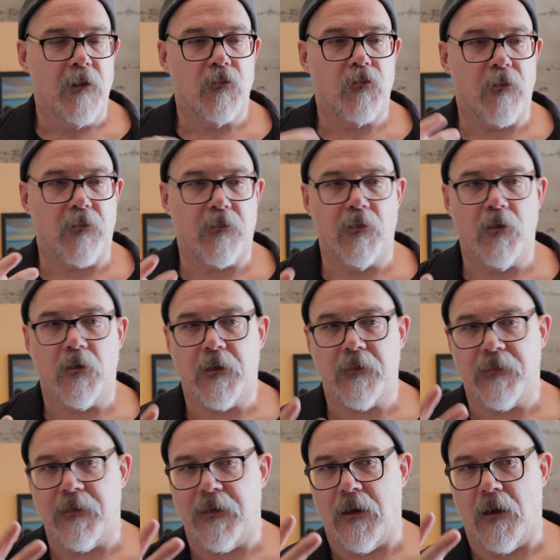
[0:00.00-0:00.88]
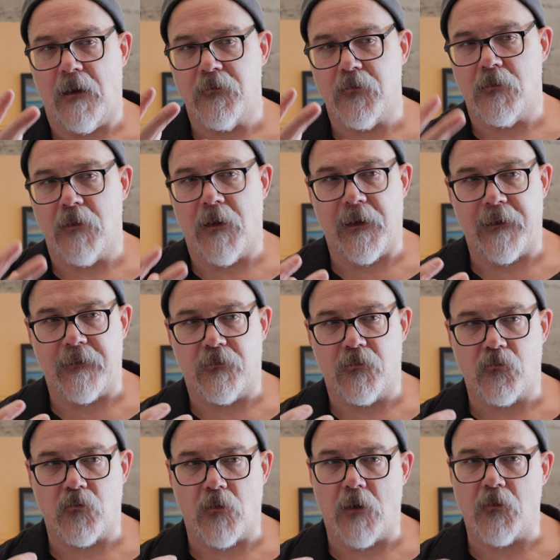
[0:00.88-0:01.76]
just look at the underlying
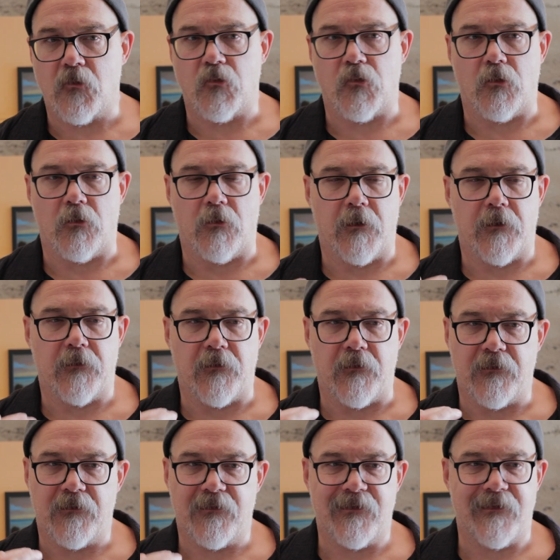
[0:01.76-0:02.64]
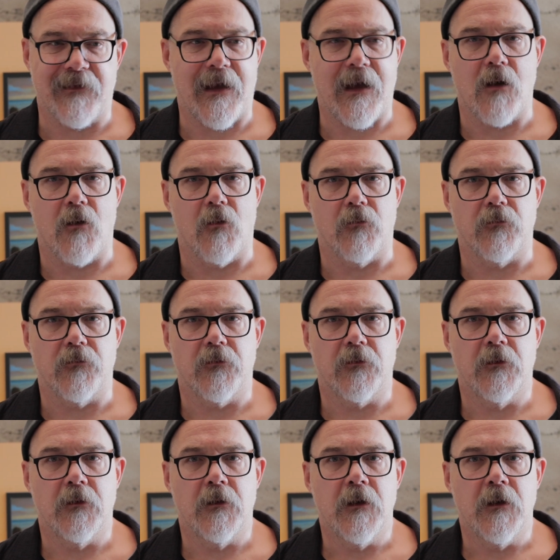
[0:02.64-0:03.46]
structure. Is it sound?